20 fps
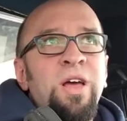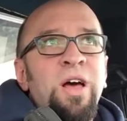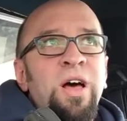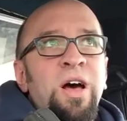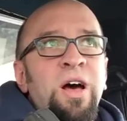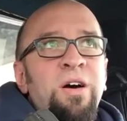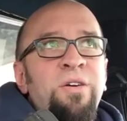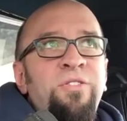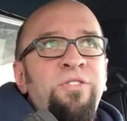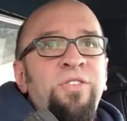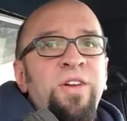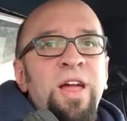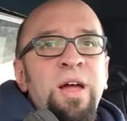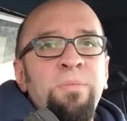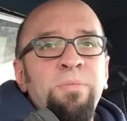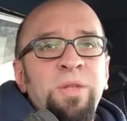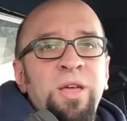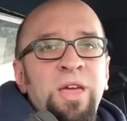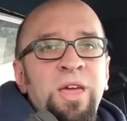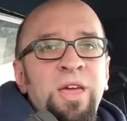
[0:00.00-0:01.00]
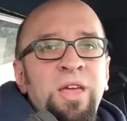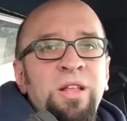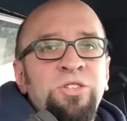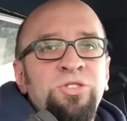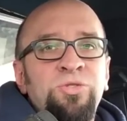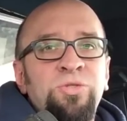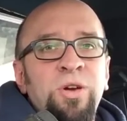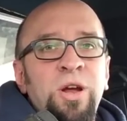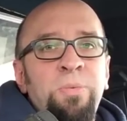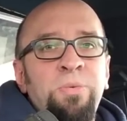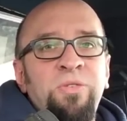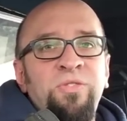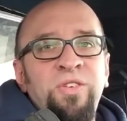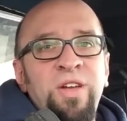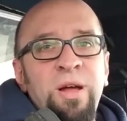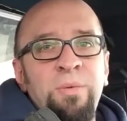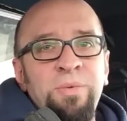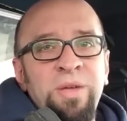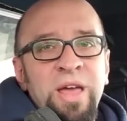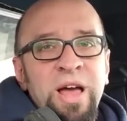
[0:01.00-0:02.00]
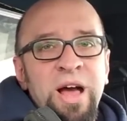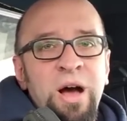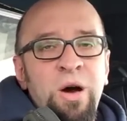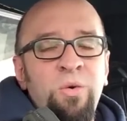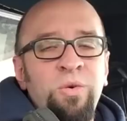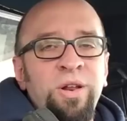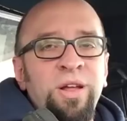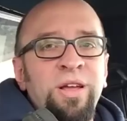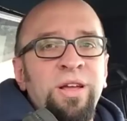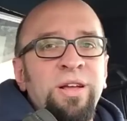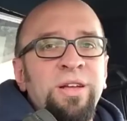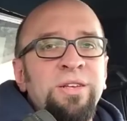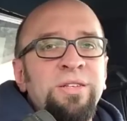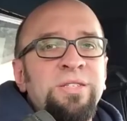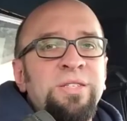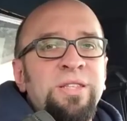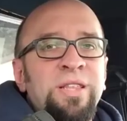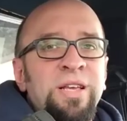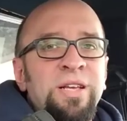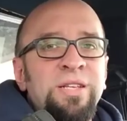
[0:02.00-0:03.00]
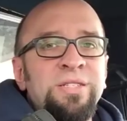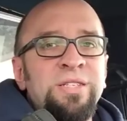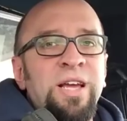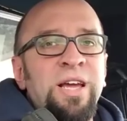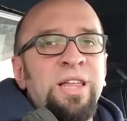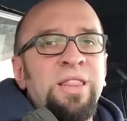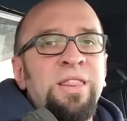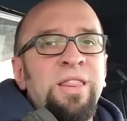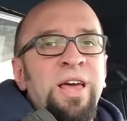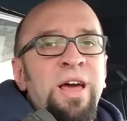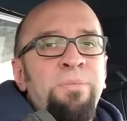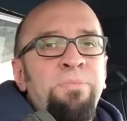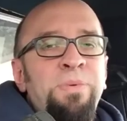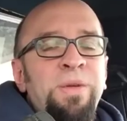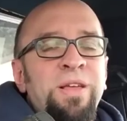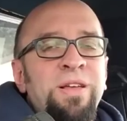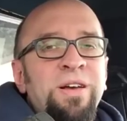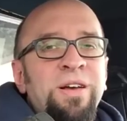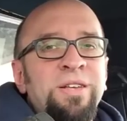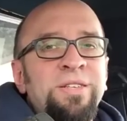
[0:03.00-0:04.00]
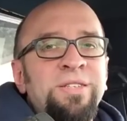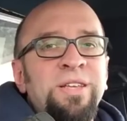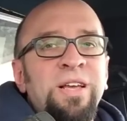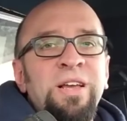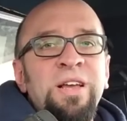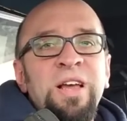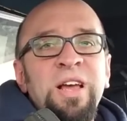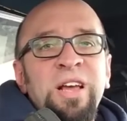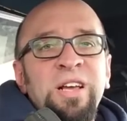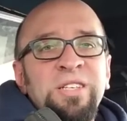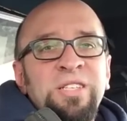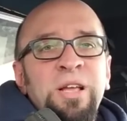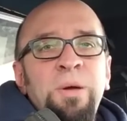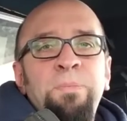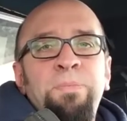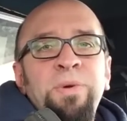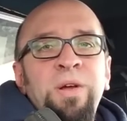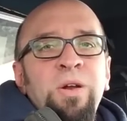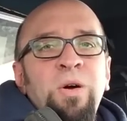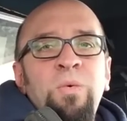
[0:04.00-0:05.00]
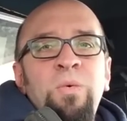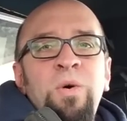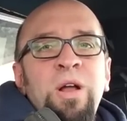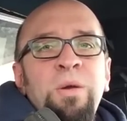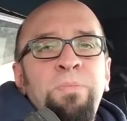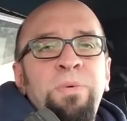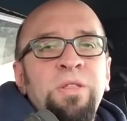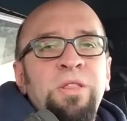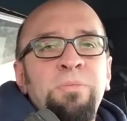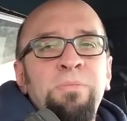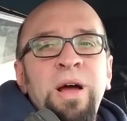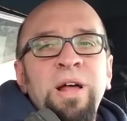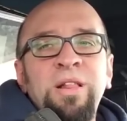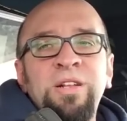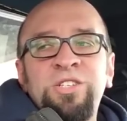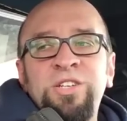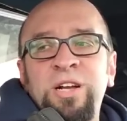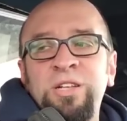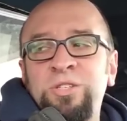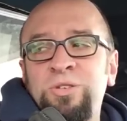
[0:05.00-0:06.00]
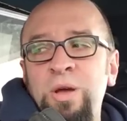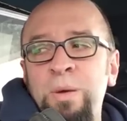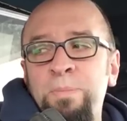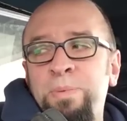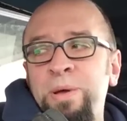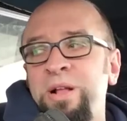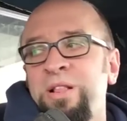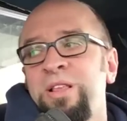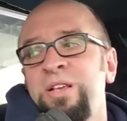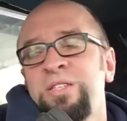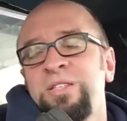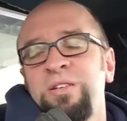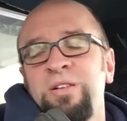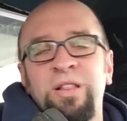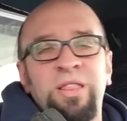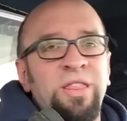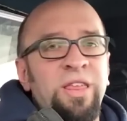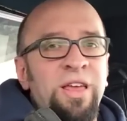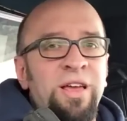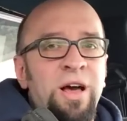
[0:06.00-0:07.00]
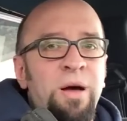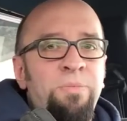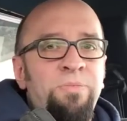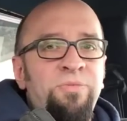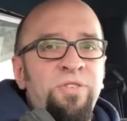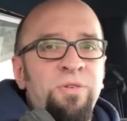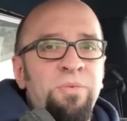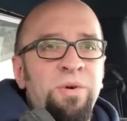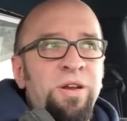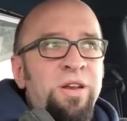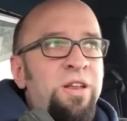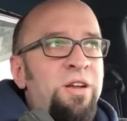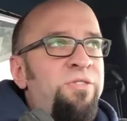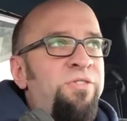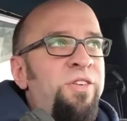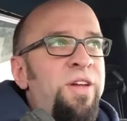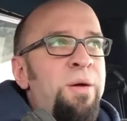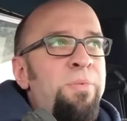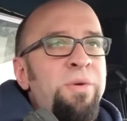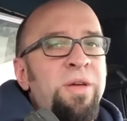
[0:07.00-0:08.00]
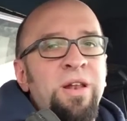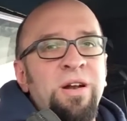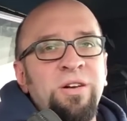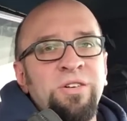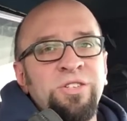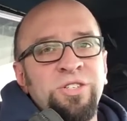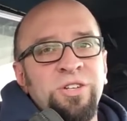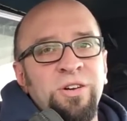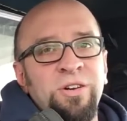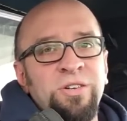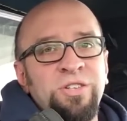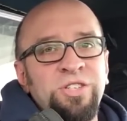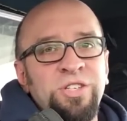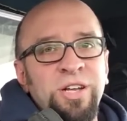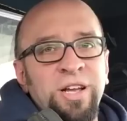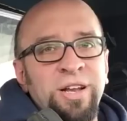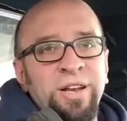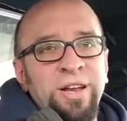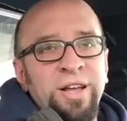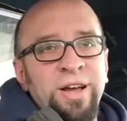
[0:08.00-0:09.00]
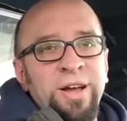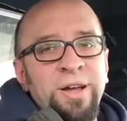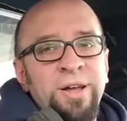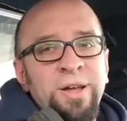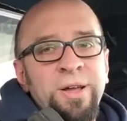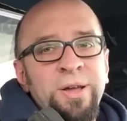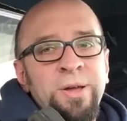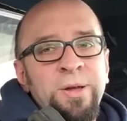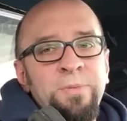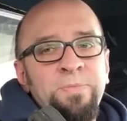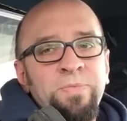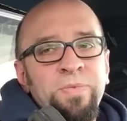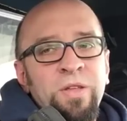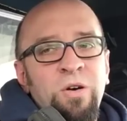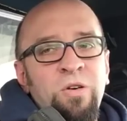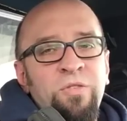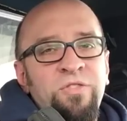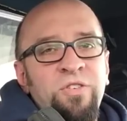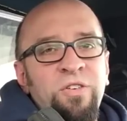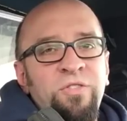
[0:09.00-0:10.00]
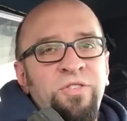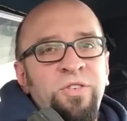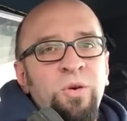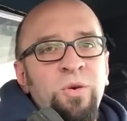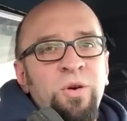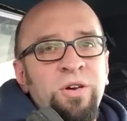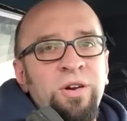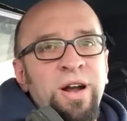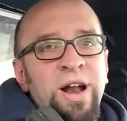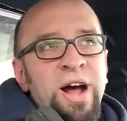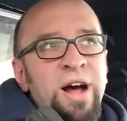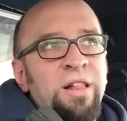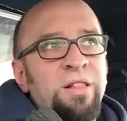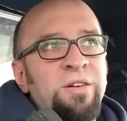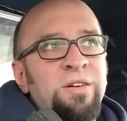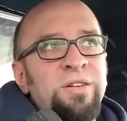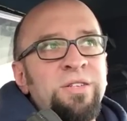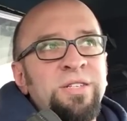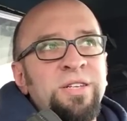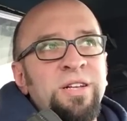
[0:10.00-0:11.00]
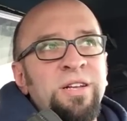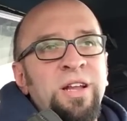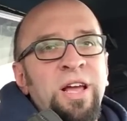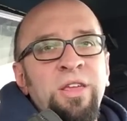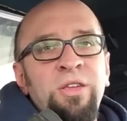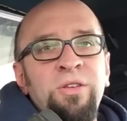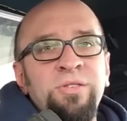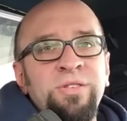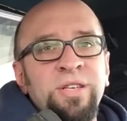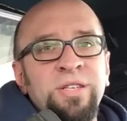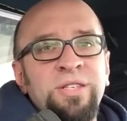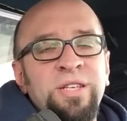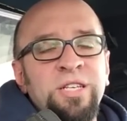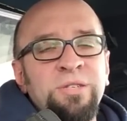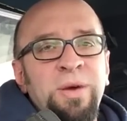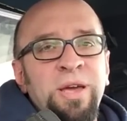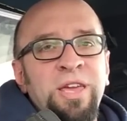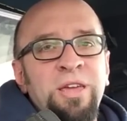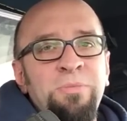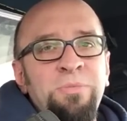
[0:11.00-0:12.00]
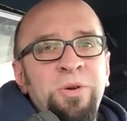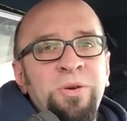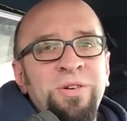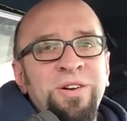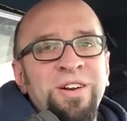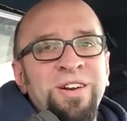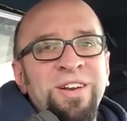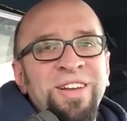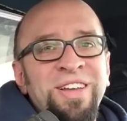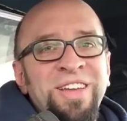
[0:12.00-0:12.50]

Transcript: uh, family trips, family outings, things like that, because simply don't want to put the mileage on. So I picked this little thing up from a dear family at our church and, uh, well, for a few hundred dollars, and I use this as my commuter.